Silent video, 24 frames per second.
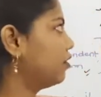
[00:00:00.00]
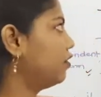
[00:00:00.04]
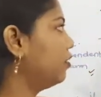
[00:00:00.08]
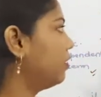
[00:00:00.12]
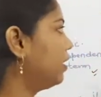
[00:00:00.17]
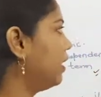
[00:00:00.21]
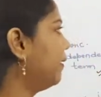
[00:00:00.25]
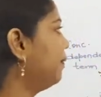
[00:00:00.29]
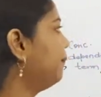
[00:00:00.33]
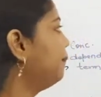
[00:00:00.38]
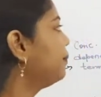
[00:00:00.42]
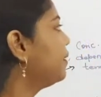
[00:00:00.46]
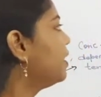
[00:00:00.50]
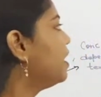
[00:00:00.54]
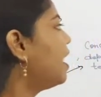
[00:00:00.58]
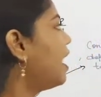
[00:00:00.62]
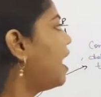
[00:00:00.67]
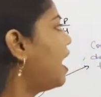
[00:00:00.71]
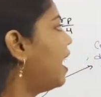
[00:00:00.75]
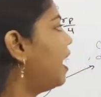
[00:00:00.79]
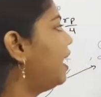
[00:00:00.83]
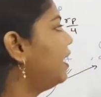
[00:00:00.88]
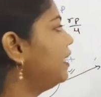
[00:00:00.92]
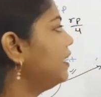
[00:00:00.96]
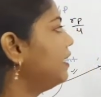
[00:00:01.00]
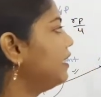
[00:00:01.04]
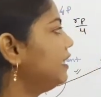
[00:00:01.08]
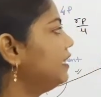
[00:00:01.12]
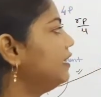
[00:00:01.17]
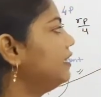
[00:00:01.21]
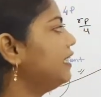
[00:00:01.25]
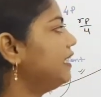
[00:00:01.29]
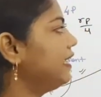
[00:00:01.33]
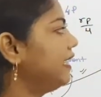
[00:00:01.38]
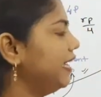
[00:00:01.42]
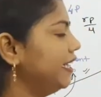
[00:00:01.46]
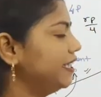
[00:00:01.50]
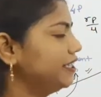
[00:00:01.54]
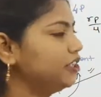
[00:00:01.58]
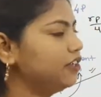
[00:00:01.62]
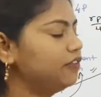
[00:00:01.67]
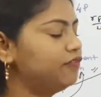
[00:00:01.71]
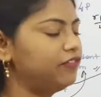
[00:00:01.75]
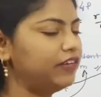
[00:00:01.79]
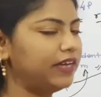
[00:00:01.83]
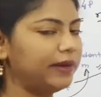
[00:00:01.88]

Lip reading: Okay, and in the case of